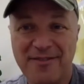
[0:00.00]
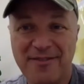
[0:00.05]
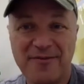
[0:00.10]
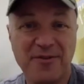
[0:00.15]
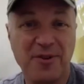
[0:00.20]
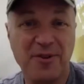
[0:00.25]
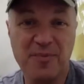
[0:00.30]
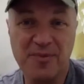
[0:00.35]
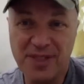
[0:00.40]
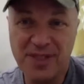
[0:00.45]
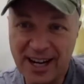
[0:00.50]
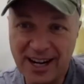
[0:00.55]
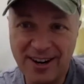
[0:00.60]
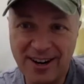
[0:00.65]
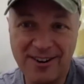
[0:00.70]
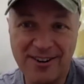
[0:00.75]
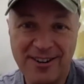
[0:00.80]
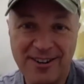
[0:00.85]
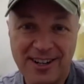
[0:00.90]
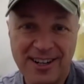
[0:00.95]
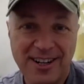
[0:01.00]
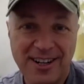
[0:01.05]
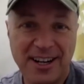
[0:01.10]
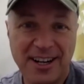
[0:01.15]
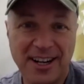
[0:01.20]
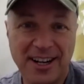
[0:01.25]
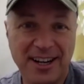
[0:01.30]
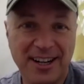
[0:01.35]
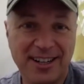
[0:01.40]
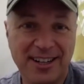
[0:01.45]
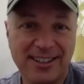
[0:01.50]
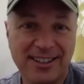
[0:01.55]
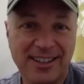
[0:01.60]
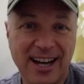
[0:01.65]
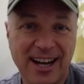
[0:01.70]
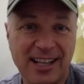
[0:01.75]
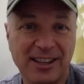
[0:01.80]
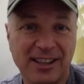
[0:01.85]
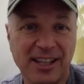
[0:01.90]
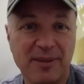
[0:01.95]
From there,
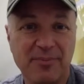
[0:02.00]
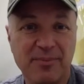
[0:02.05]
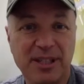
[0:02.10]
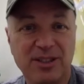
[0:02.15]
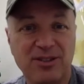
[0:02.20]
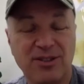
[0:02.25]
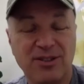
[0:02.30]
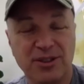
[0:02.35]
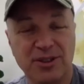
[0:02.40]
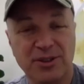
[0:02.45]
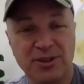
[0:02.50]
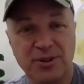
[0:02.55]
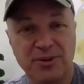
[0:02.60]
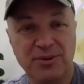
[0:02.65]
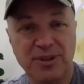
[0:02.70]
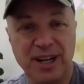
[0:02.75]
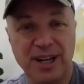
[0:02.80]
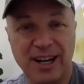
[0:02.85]
God led me to